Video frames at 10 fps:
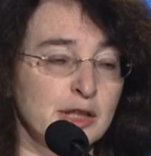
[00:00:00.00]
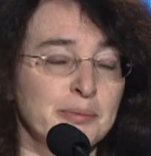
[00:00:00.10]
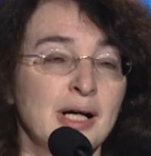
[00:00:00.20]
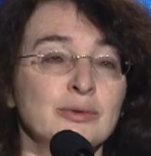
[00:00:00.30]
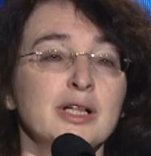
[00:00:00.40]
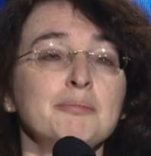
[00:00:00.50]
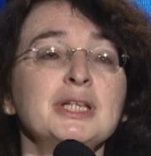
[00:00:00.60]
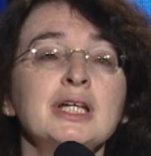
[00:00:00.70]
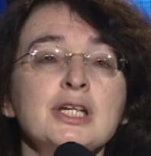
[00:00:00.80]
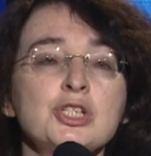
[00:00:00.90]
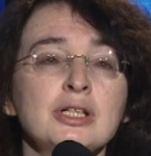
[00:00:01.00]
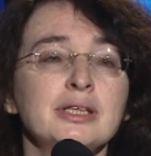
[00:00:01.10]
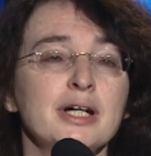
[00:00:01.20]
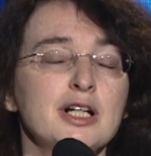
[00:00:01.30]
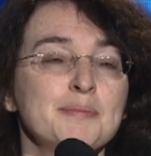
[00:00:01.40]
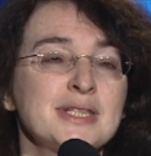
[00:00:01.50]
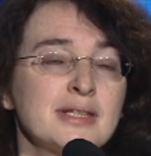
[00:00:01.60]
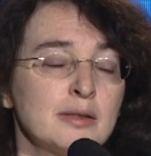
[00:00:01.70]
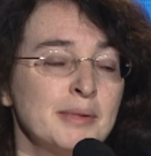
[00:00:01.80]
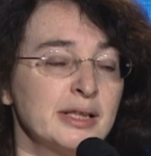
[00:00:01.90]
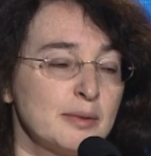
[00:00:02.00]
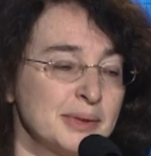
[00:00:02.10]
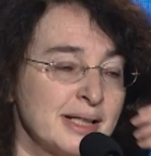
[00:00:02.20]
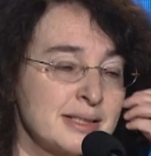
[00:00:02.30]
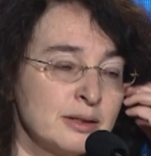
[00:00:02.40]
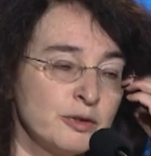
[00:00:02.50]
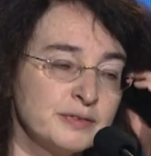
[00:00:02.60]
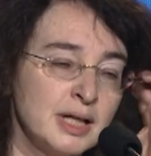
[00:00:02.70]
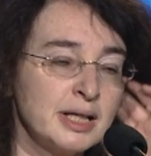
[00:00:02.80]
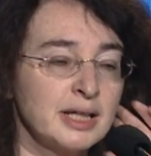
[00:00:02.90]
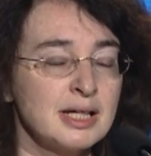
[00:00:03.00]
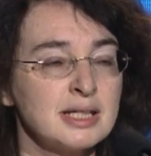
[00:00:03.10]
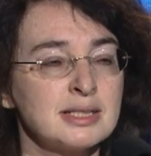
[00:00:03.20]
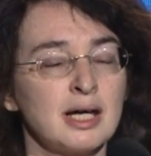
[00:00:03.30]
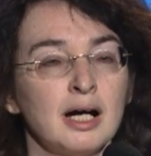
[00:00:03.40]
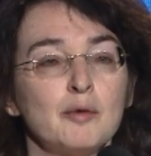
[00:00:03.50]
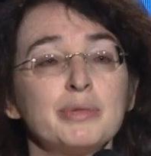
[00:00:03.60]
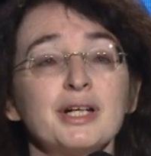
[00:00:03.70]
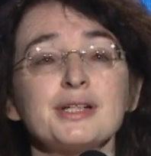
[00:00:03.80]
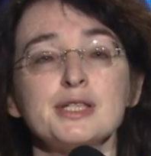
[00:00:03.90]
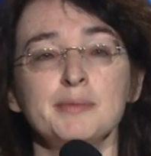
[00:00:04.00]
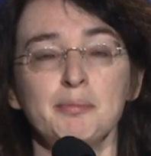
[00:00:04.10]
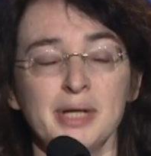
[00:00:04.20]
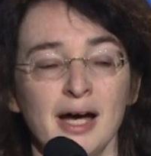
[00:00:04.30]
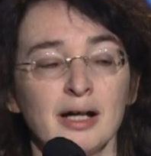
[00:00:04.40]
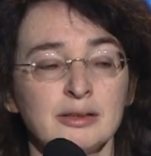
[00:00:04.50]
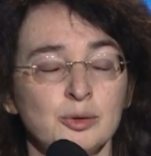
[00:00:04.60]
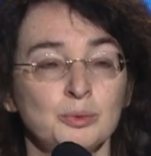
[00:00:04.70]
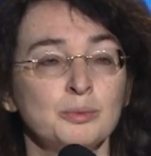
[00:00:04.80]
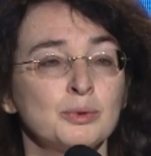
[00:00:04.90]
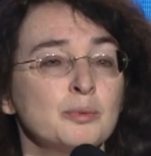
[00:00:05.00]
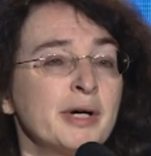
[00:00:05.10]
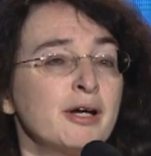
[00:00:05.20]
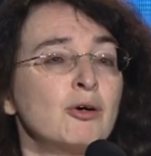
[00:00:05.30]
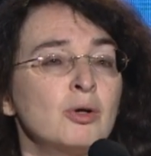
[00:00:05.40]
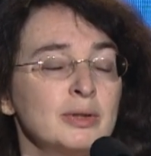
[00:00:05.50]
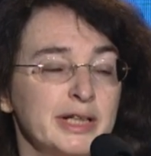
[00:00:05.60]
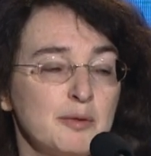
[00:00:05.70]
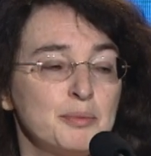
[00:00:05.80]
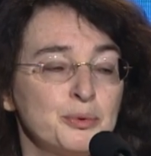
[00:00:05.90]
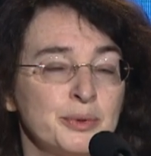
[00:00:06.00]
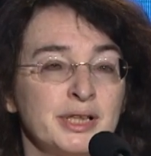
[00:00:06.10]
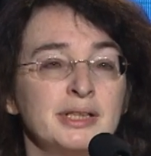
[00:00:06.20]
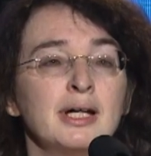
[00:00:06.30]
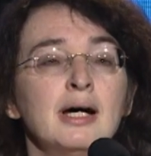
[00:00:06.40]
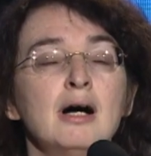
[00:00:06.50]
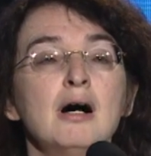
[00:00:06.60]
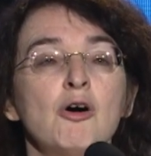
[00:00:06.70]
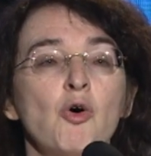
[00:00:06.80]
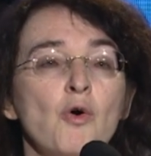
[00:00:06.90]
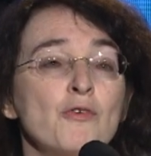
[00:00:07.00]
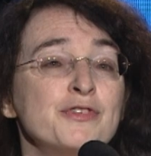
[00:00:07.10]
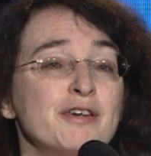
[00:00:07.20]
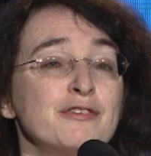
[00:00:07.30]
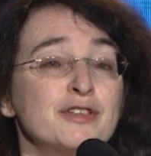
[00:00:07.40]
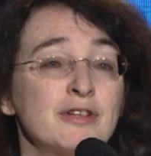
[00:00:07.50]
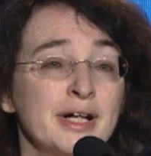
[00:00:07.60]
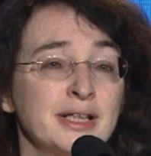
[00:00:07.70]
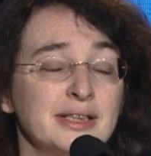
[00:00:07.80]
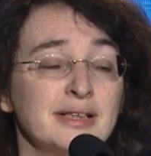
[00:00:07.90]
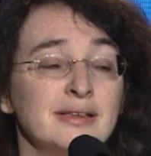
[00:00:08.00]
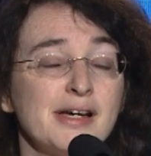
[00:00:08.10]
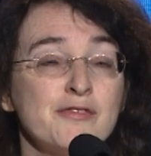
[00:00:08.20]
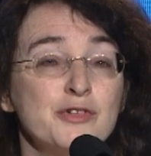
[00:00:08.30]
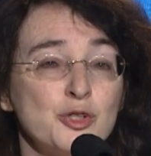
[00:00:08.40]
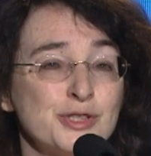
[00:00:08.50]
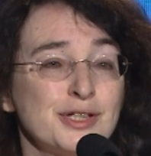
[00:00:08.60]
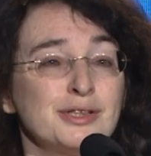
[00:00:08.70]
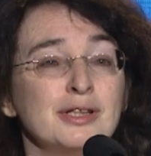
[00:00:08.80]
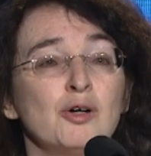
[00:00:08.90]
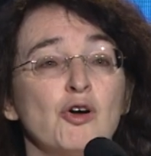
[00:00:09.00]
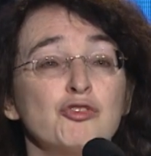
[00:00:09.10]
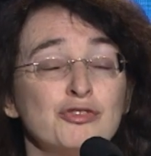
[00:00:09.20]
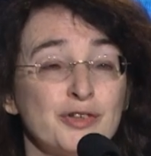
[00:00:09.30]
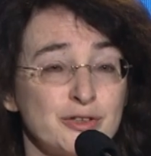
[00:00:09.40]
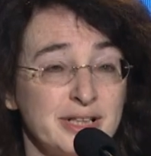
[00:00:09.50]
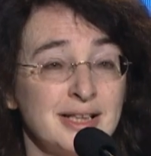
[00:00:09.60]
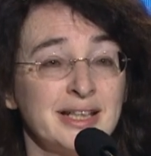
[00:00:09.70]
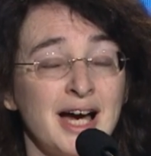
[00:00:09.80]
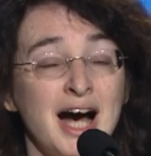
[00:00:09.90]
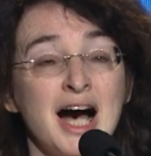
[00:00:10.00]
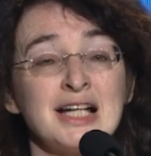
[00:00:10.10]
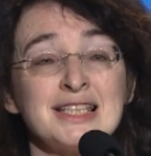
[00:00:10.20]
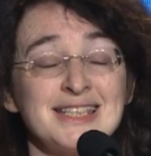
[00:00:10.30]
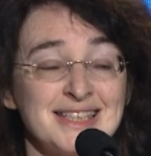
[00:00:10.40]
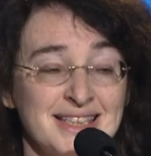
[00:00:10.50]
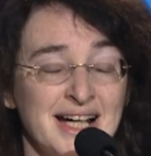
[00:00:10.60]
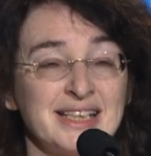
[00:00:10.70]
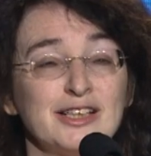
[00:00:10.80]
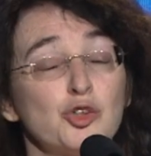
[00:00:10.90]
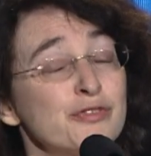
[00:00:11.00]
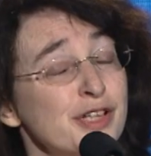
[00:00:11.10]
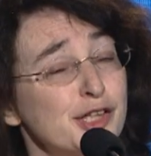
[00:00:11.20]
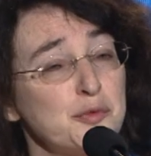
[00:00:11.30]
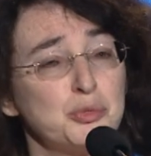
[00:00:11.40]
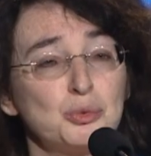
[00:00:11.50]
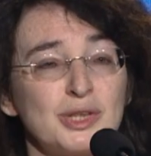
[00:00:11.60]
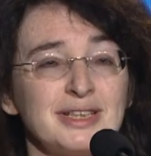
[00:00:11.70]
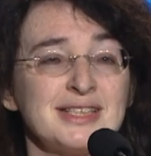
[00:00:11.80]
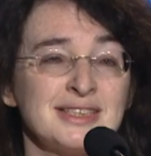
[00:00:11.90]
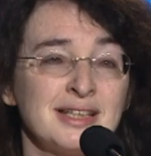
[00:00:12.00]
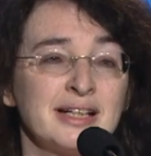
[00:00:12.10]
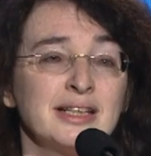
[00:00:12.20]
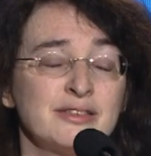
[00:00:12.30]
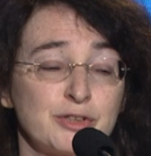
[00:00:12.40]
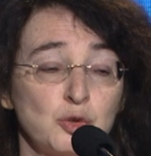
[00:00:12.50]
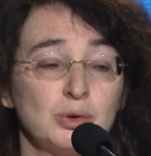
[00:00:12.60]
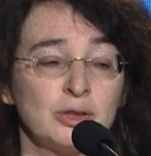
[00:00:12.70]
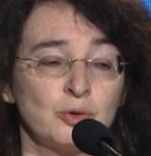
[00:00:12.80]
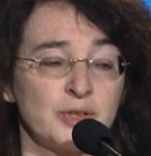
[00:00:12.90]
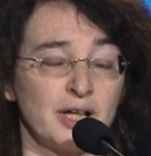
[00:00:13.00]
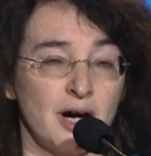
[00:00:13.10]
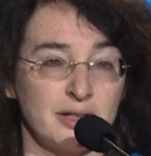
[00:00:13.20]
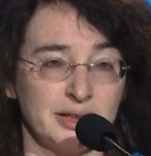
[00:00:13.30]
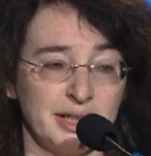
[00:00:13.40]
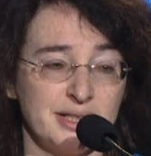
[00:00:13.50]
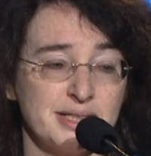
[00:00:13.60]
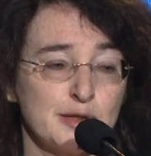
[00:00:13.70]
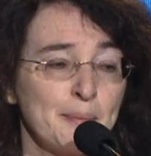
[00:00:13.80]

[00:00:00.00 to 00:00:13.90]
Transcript: about combination therapies and multiplexing of targets uh, brings me back to, to my earlier point of the variety and diversity of really unstudied or very poorly studied regulatory RNAs.